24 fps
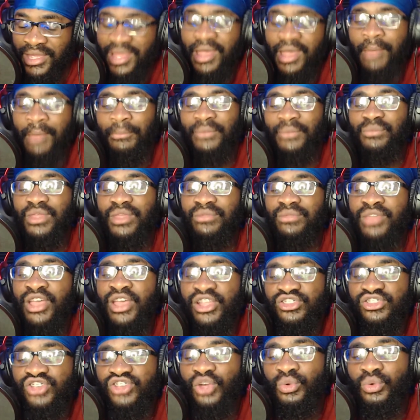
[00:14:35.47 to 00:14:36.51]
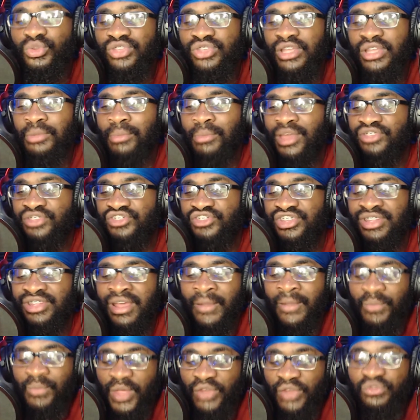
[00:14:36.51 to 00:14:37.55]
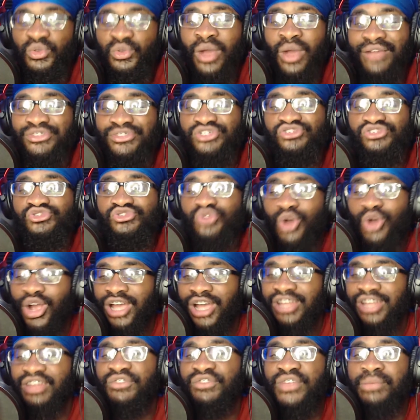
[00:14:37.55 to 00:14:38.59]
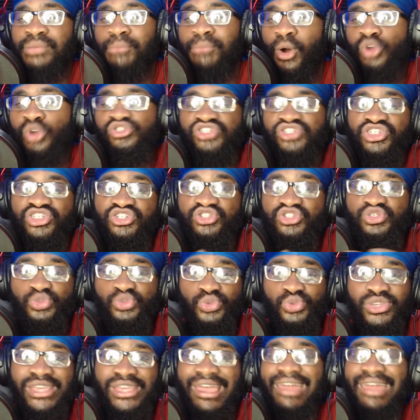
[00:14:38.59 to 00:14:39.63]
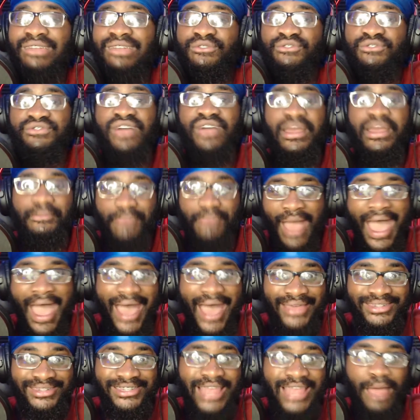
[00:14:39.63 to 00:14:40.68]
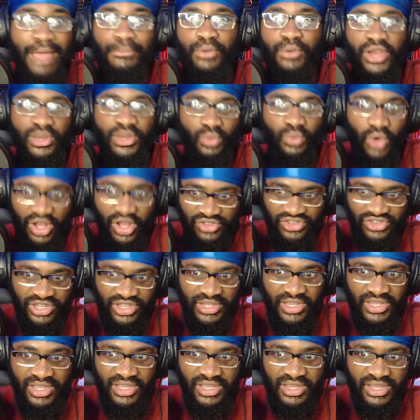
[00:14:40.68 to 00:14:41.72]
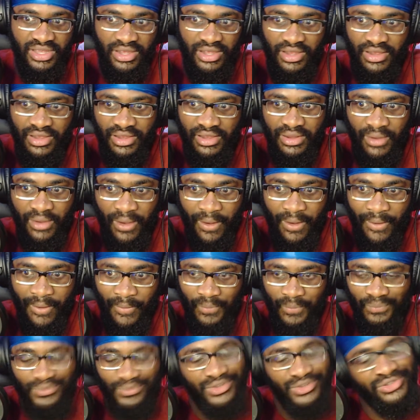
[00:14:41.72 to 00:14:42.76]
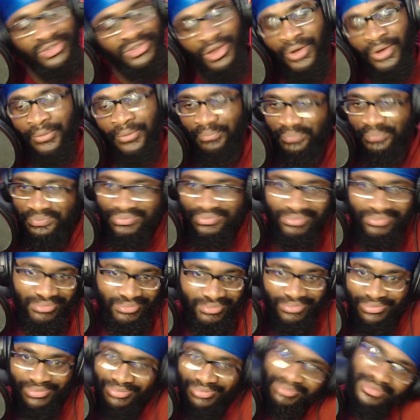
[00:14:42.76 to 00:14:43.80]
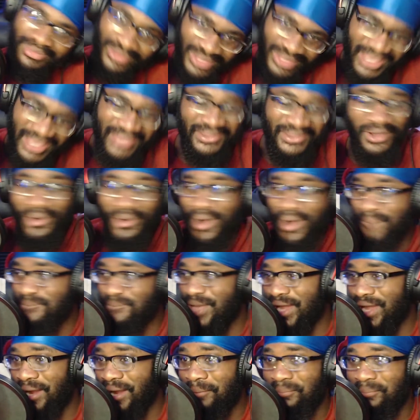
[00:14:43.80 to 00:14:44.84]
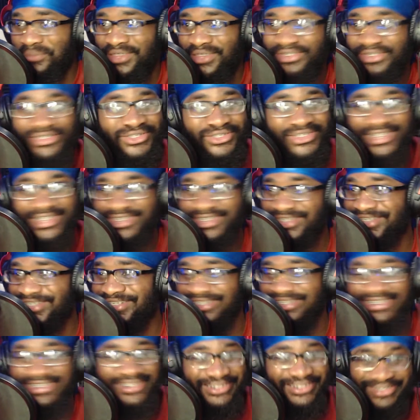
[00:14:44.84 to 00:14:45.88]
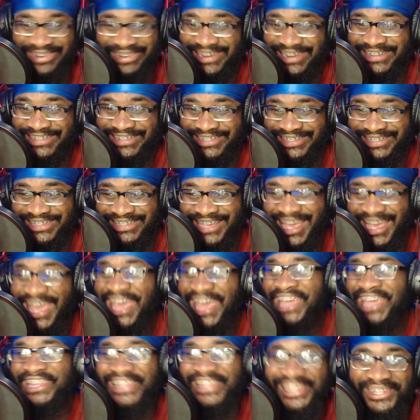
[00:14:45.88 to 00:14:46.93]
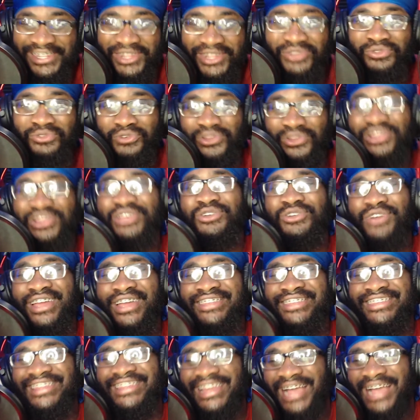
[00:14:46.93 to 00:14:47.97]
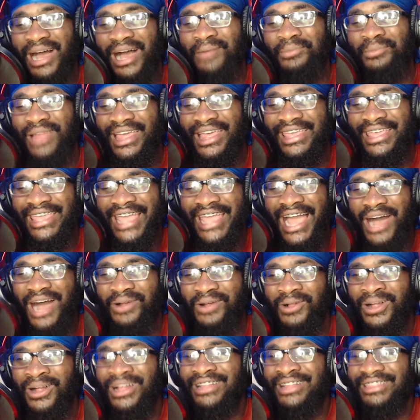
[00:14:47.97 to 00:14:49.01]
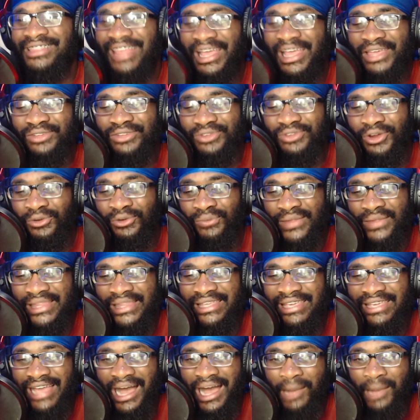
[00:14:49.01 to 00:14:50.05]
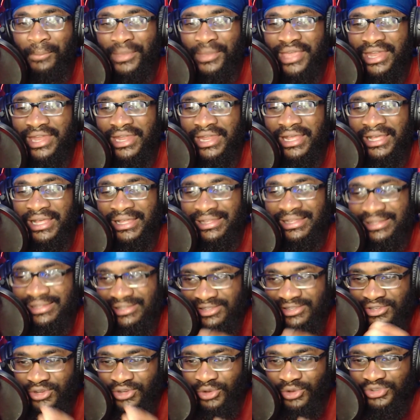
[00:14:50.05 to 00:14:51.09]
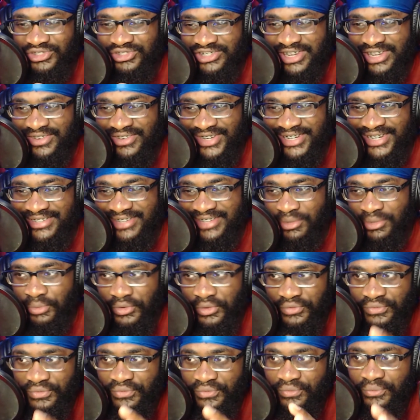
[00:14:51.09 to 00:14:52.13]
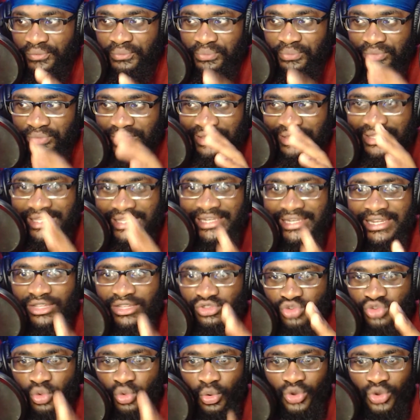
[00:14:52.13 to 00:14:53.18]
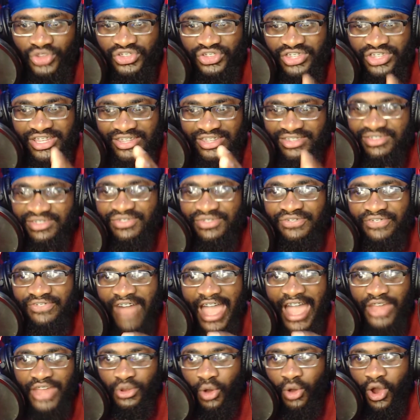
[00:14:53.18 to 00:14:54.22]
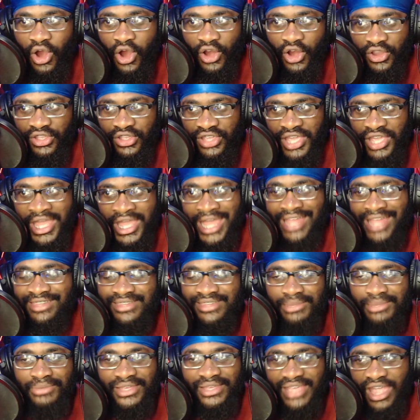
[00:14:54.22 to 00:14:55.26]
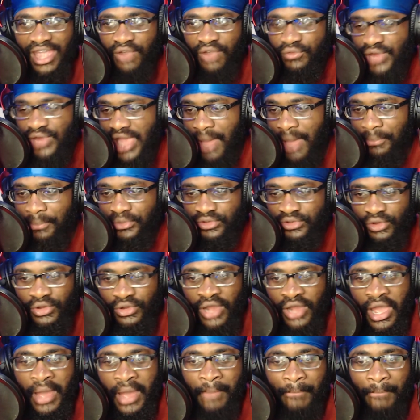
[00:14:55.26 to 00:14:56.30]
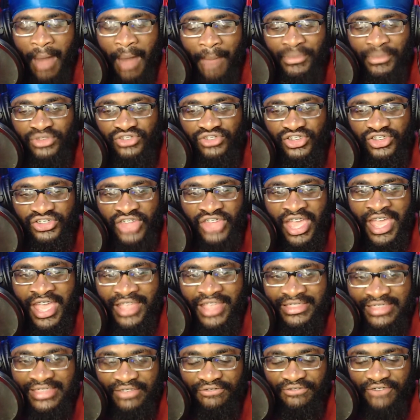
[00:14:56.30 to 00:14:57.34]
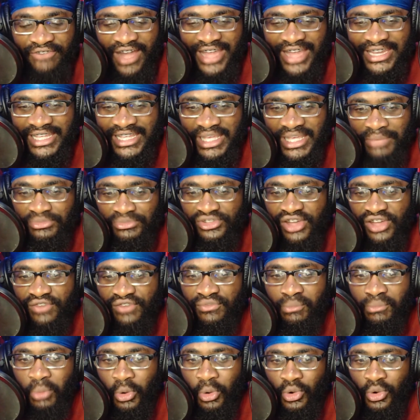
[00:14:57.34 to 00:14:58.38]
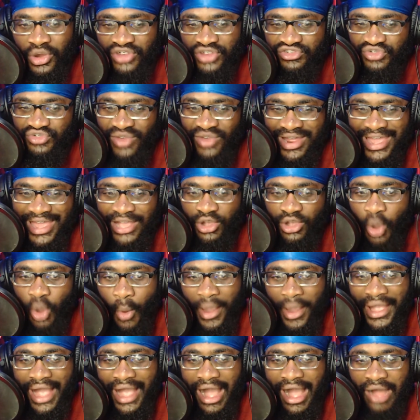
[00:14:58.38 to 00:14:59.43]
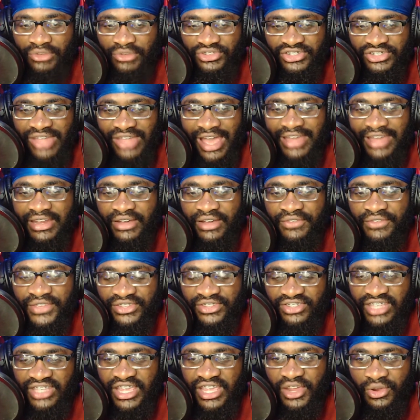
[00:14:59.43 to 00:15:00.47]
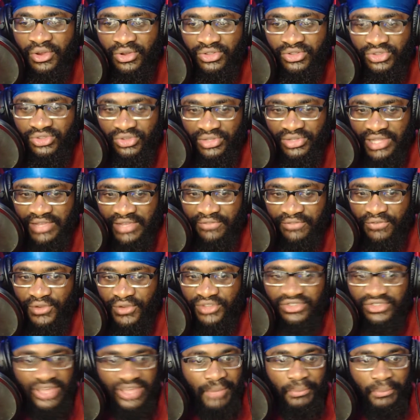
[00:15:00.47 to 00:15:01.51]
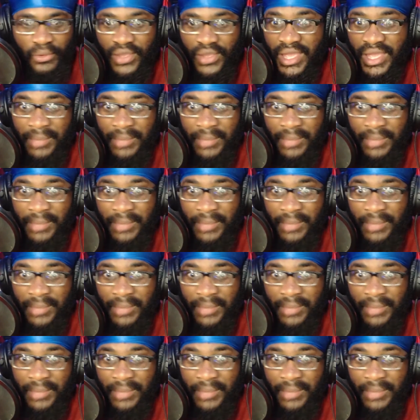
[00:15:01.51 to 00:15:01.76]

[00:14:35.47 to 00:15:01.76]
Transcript: But then Teru did mention that if you have strong enough emotions, you can fight past that brainwashing. So, yo, man, I'm, this is this is crazy. This is really crazy. Like, I'm liking how things are really um, getting you know serious, and we're leading towards this final arc. It seems like every episode, Mob is just defining himself more and trying and going outside of his character. Like for example, him